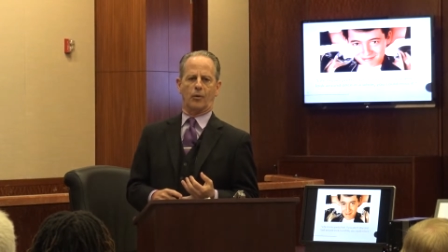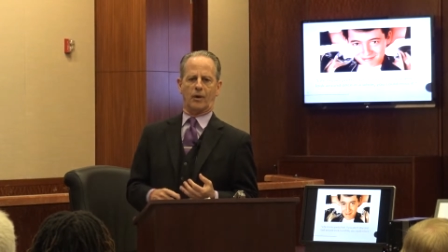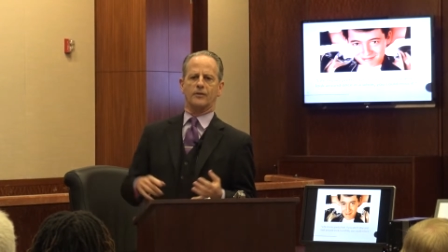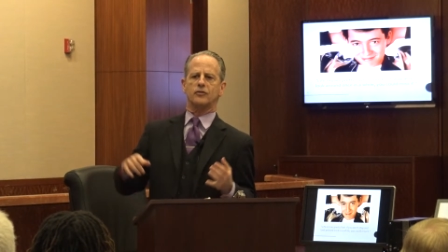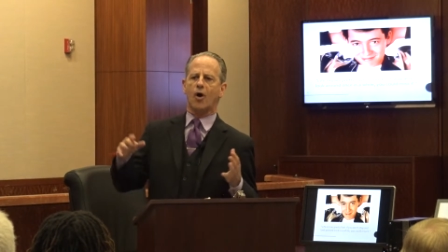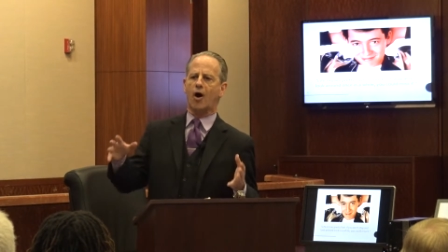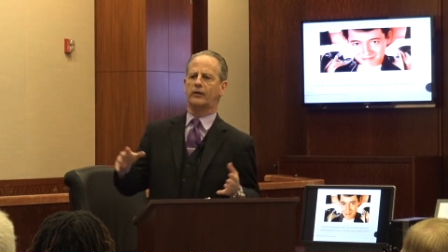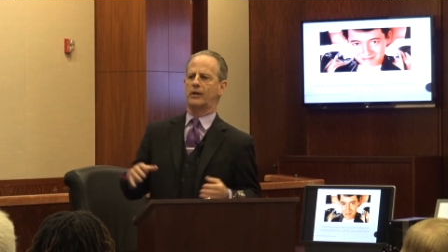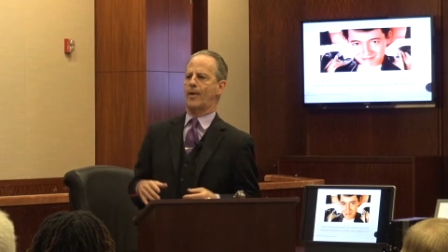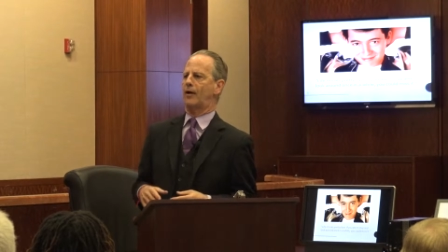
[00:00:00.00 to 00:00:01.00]
We're not
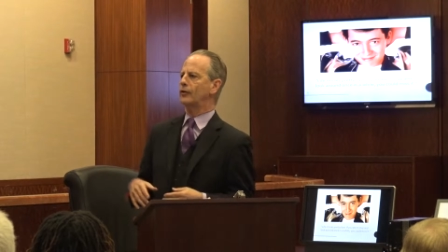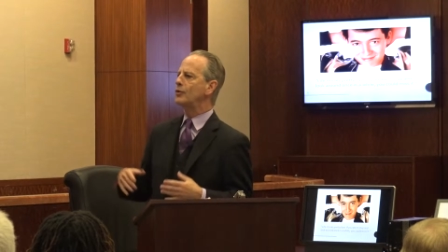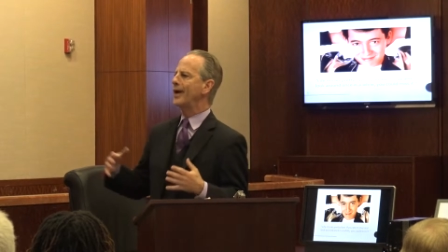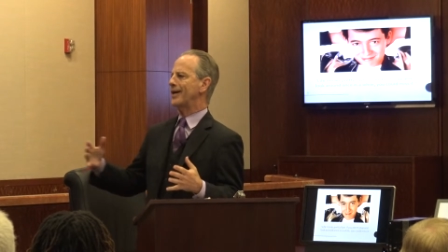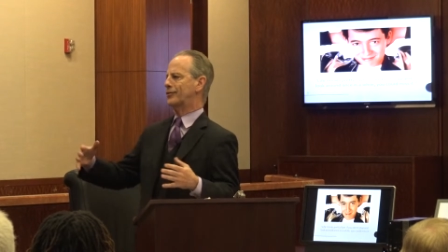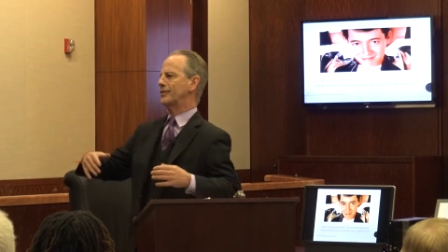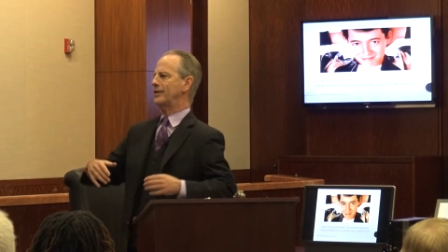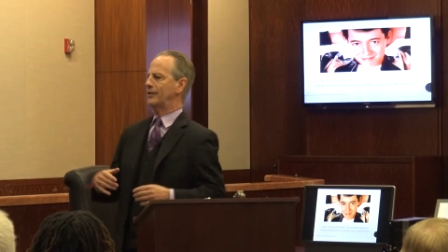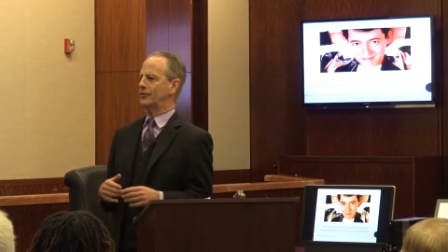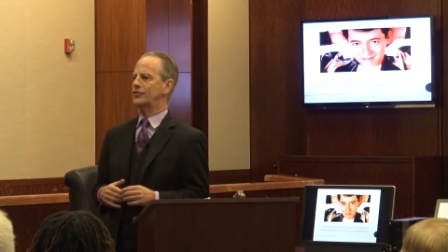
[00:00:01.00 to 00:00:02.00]
talking about who entered
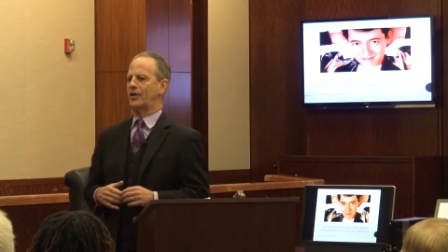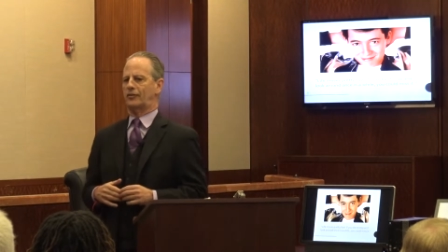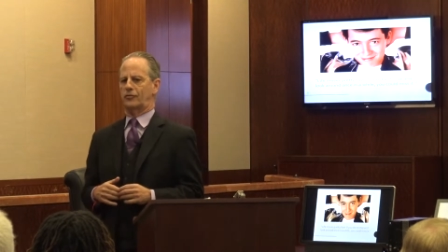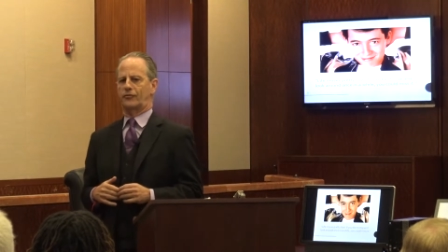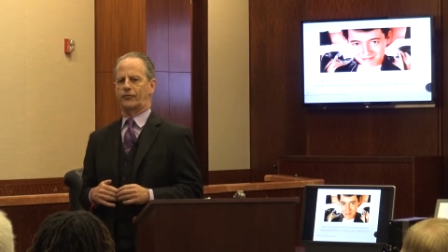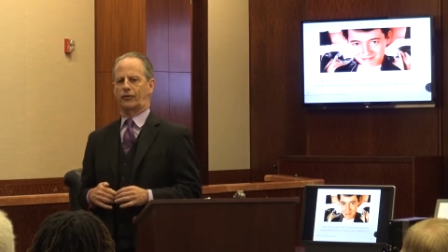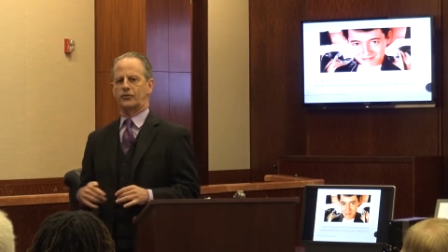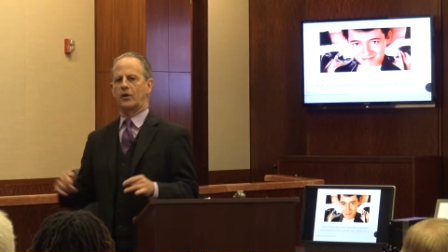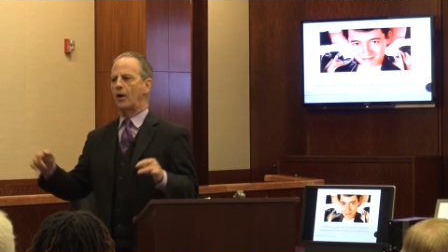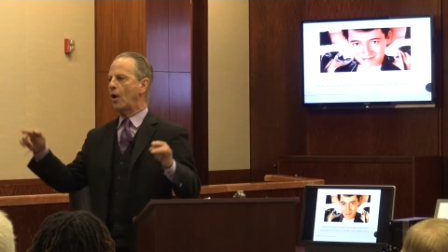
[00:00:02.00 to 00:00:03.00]
the intersection
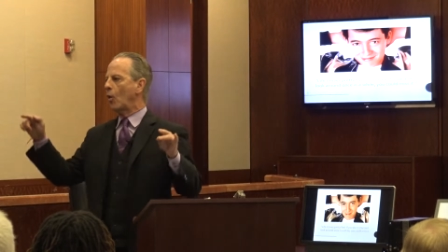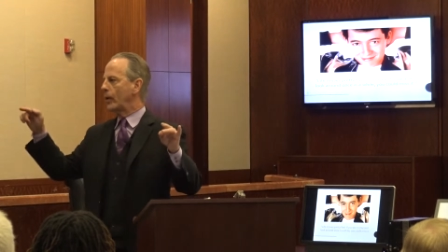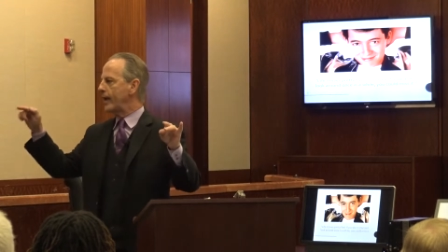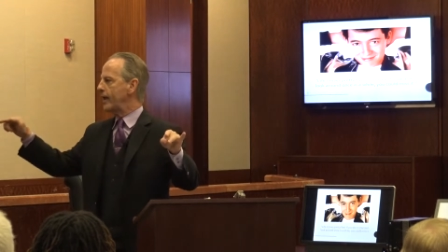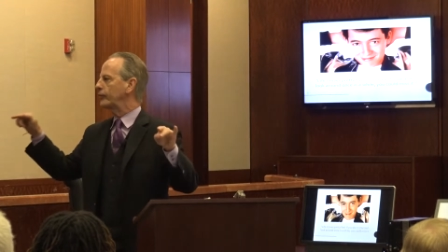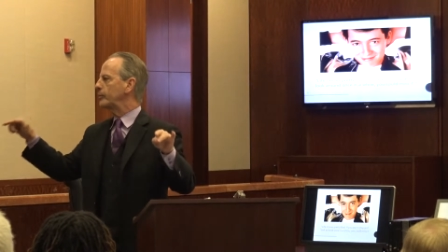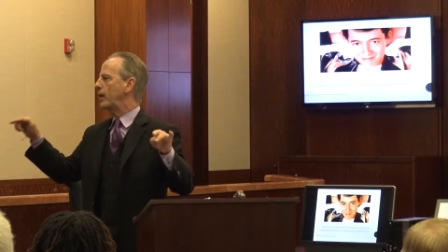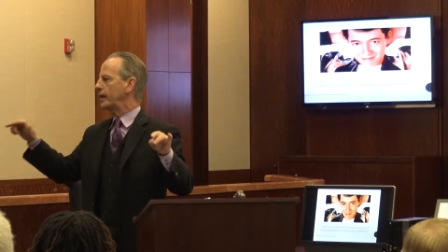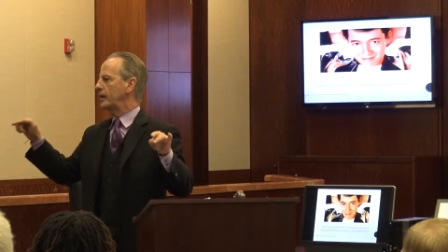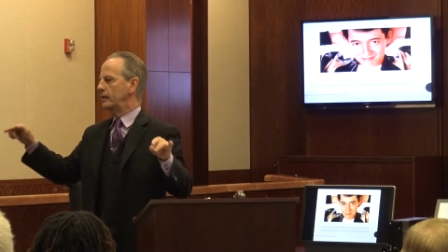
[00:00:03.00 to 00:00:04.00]
first. What
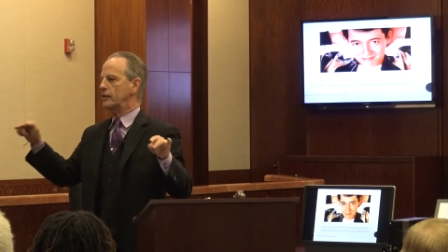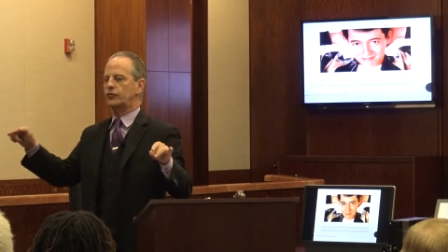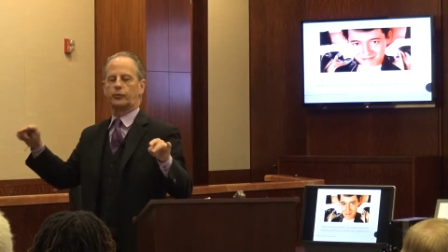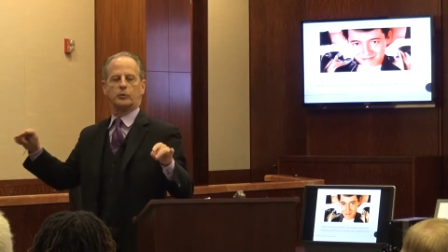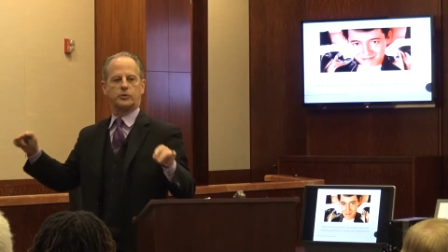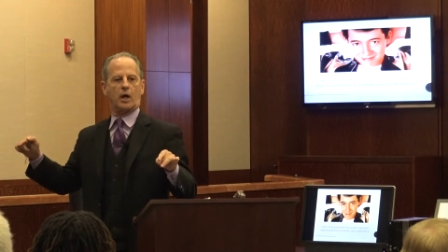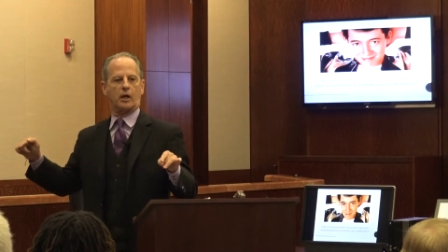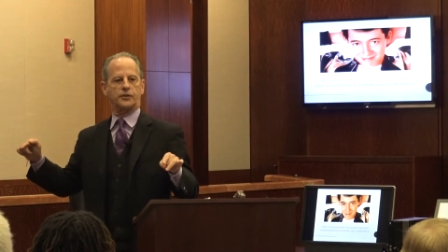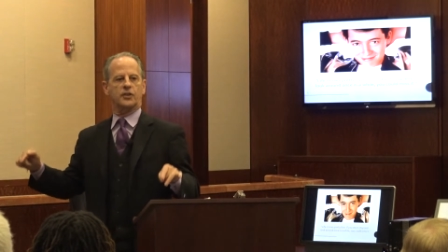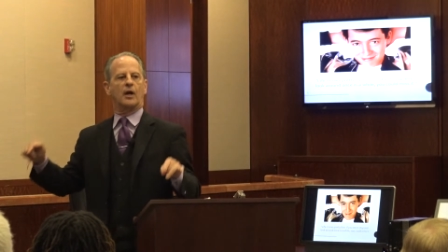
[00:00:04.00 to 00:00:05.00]
everybody in this room
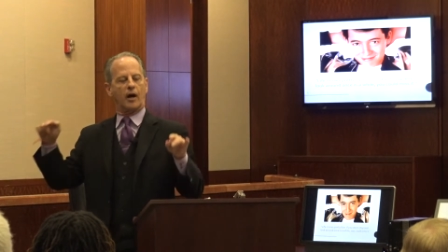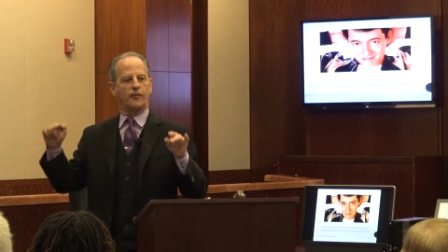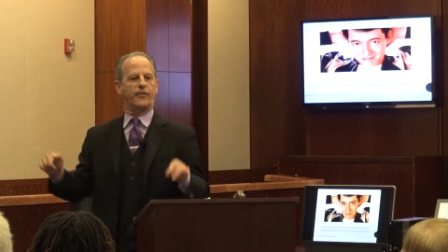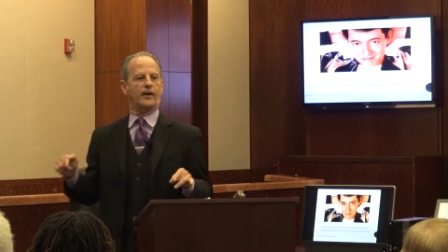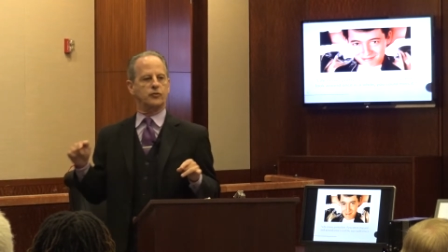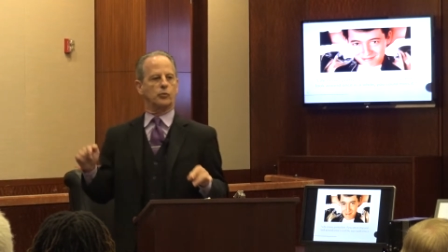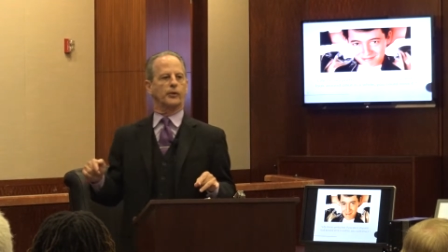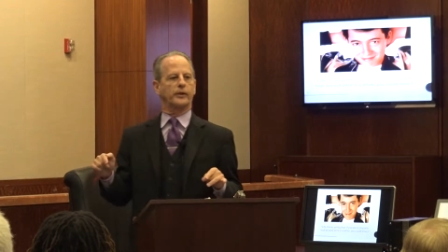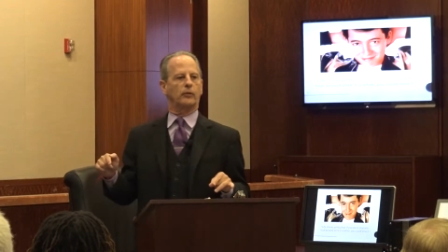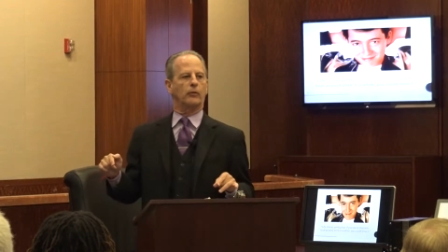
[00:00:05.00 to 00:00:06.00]
does affects
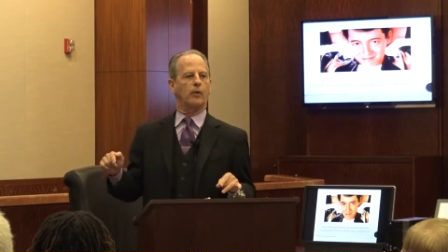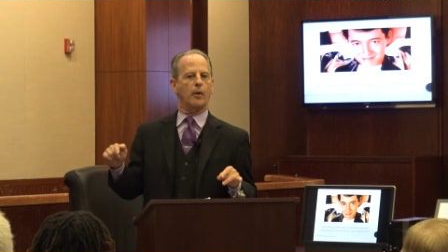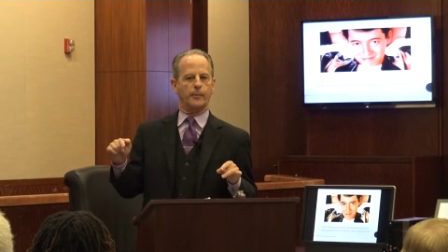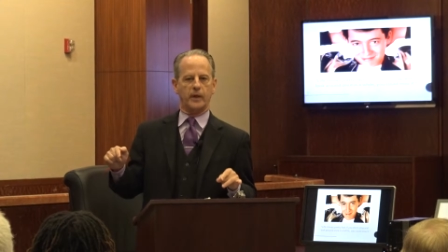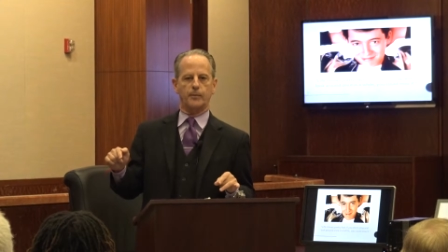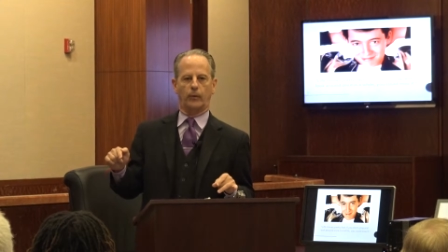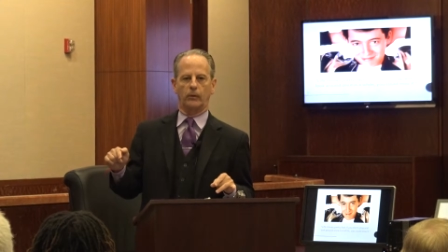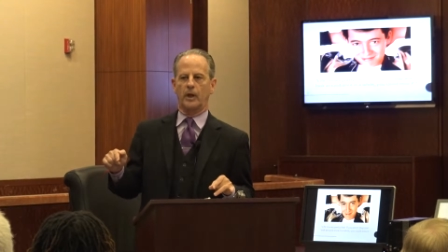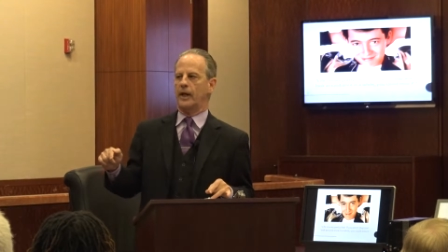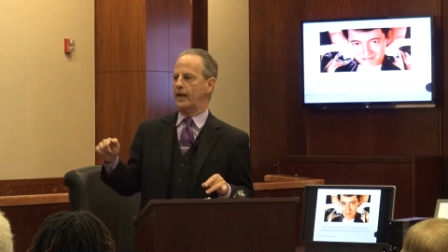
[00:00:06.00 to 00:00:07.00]
real
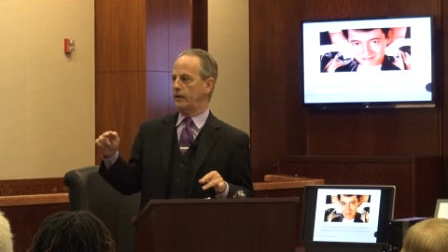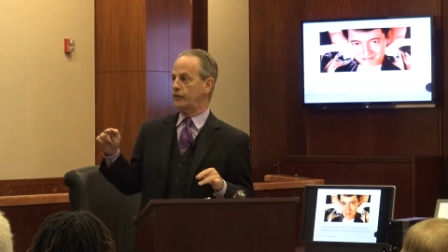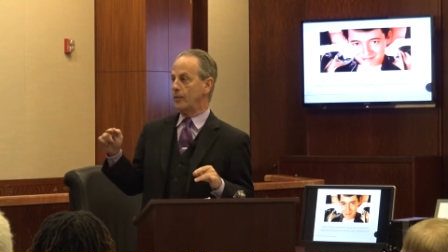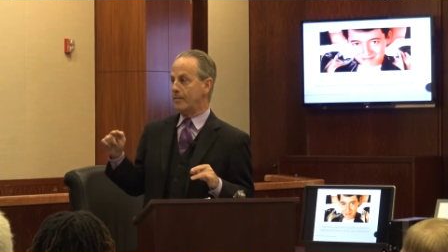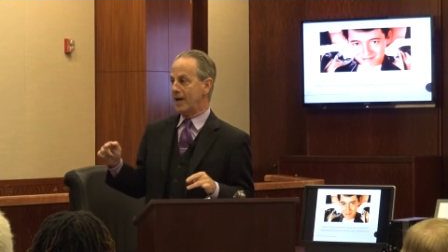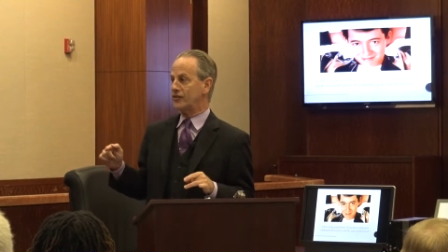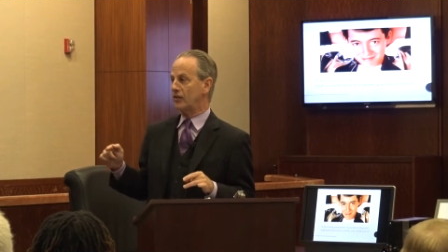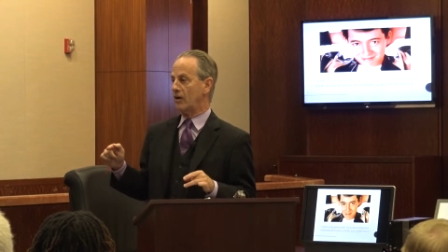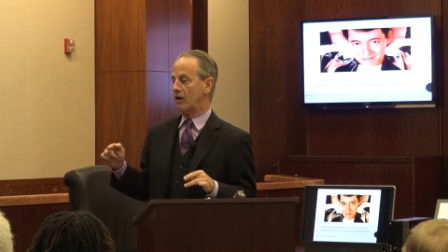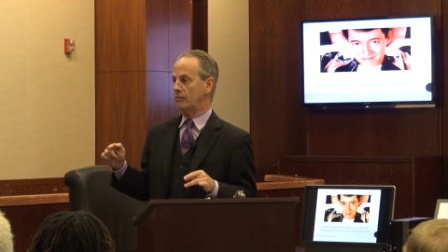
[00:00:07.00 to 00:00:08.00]
people. And if you mess
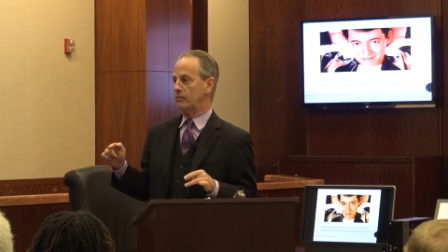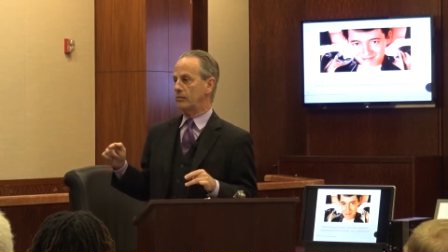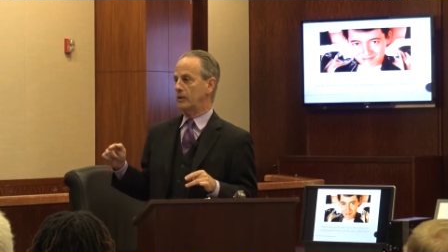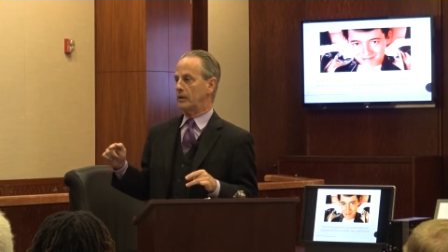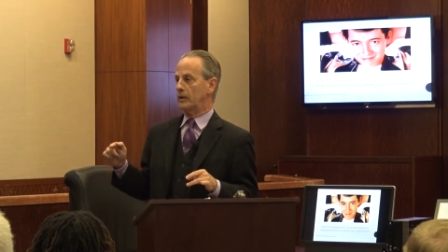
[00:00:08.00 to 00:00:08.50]
it up,